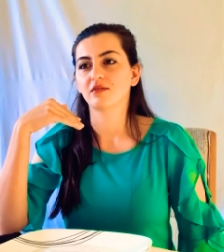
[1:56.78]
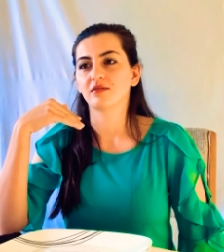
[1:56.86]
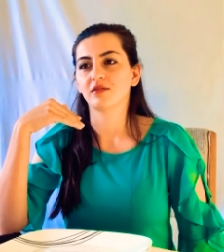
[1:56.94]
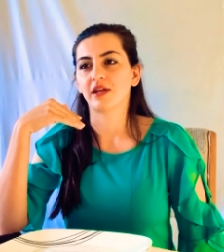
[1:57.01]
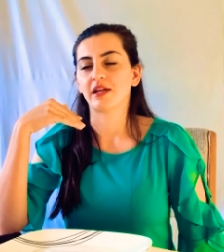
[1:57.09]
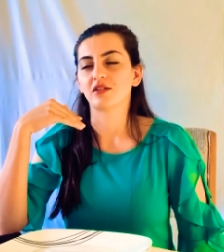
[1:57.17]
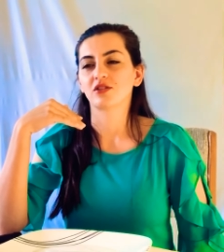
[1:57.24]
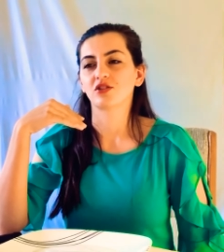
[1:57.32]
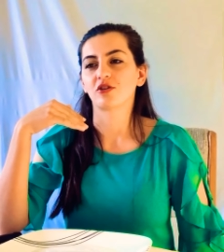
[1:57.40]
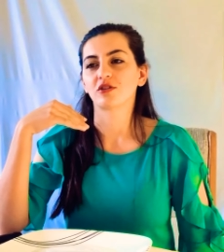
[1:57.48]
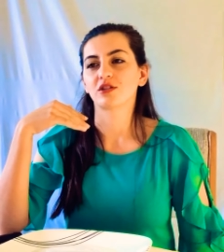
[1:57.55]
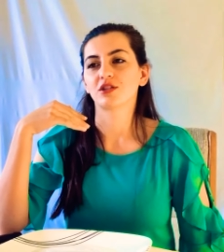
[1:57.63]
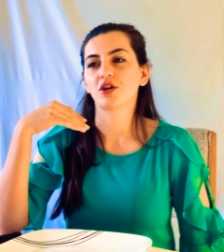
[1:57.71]
like
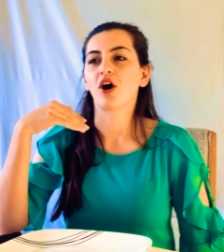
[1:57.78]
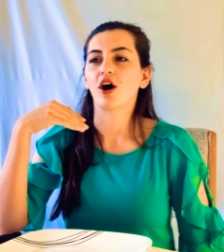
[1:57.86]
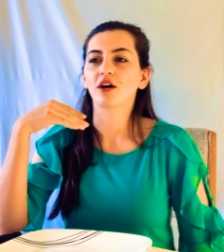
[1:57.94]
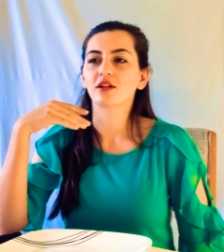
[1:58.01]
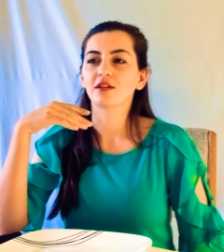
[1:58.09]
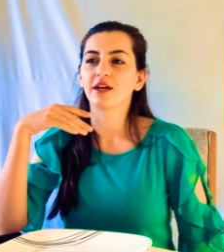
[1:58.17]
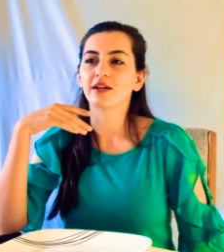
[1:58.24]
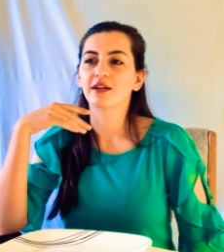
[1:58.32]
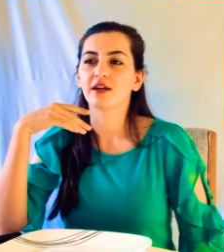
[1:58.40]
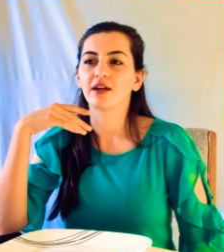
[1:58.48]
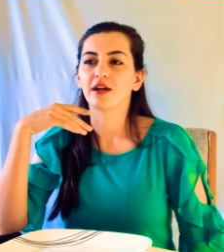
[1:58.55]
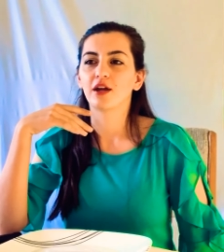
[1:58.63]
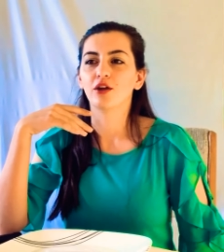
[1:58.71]
start to talk like
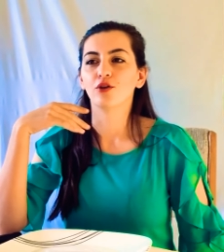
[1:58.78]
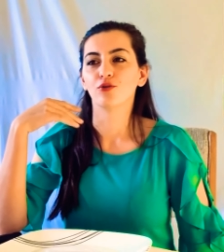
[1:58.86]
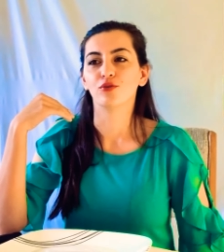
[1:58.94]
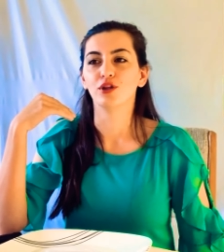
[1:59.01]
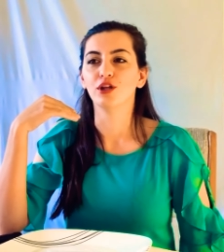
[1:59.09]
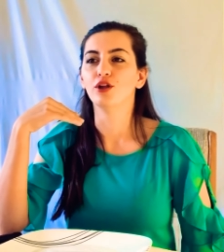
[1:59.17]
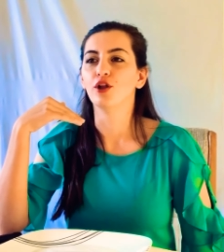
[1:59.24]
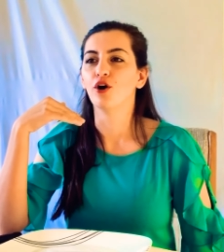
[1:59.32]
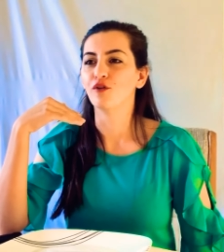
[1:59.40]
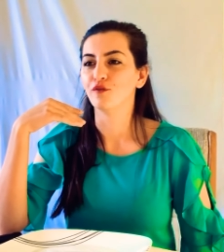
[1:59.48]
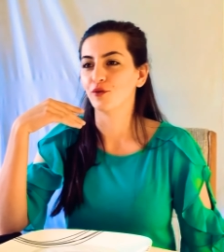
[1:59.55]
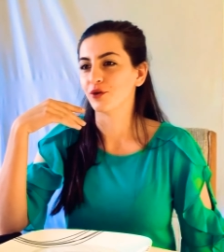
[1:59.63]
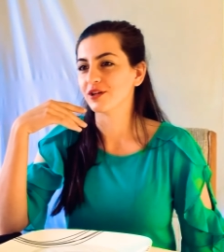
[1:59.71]
in a really low
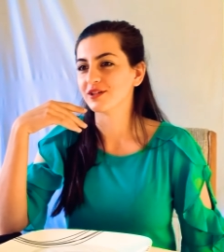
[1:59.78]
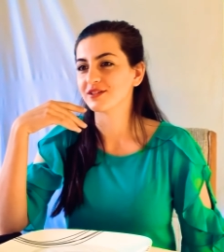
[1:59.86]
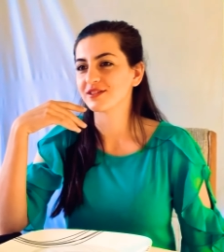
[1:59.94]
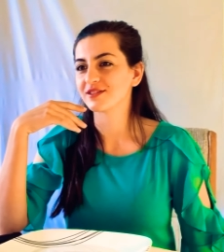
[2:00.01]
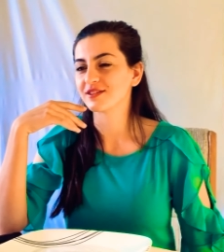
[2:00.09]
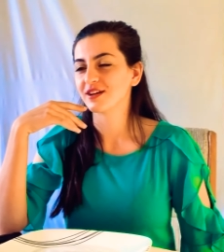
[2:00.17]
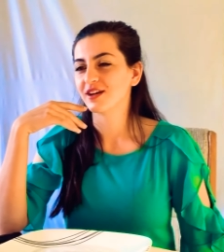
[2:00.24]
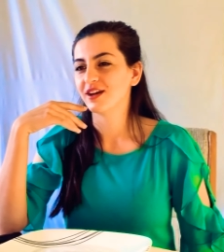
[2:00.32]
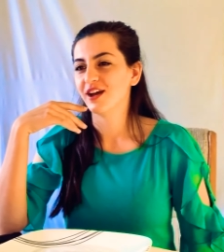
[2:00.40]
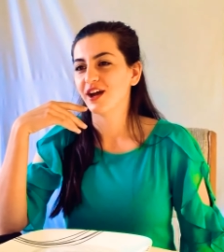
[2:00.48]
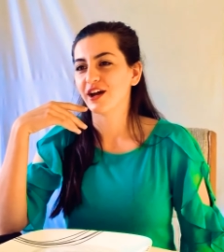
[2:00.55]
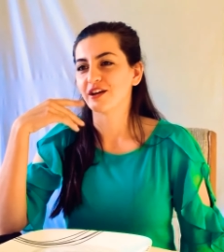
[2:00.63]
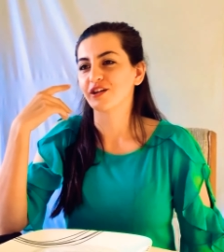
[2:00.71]
voice
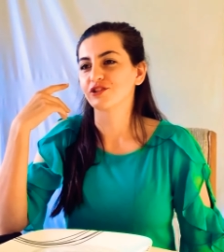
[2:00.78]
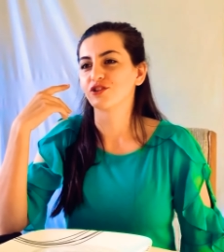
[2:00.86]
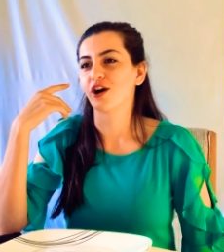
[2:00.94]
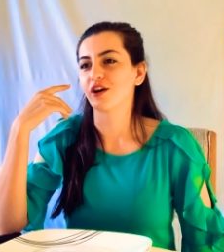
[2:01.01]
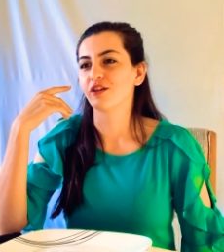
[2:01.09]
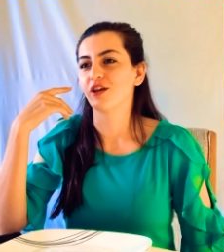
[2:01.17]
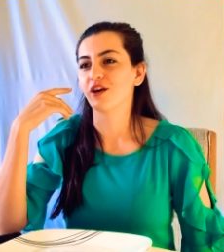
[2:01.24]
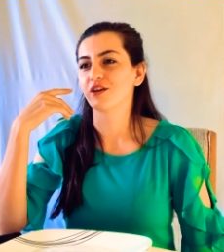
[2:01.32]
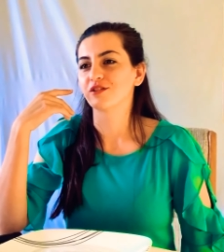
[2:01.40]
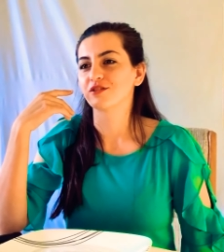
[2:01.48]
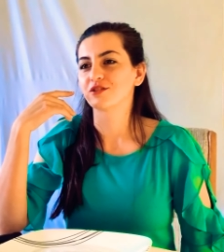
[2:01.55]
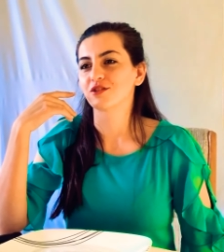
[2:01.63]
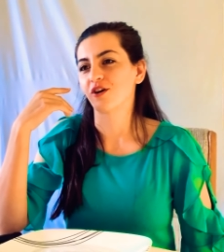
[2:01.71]
and I try to like
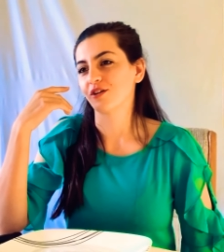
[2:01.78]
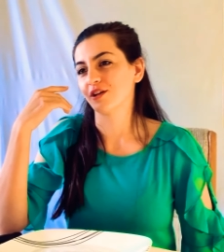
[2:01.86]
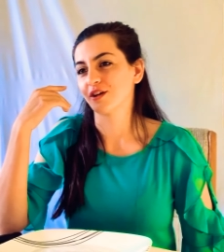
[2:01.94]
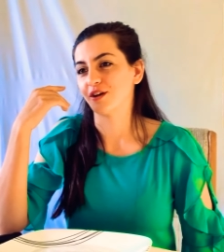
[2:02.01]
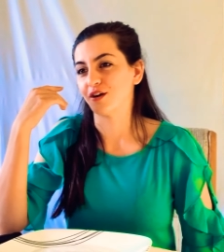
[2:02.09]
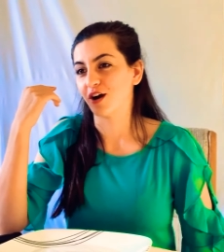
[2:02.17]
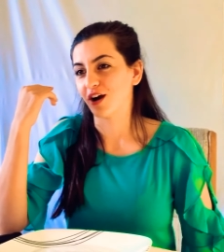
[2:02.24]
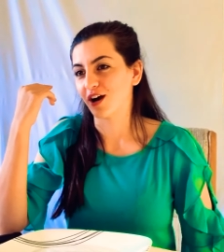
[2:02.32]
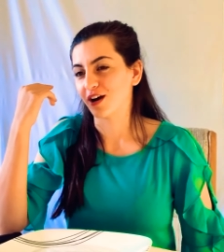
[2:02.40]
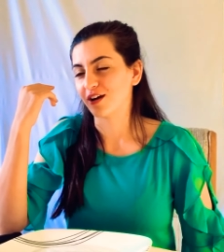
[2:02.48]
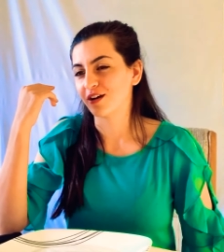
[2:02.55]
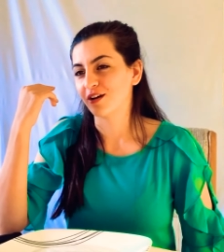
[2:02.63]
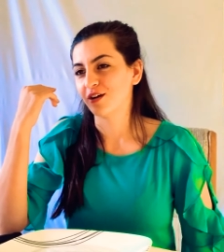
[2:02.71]
talk like a guy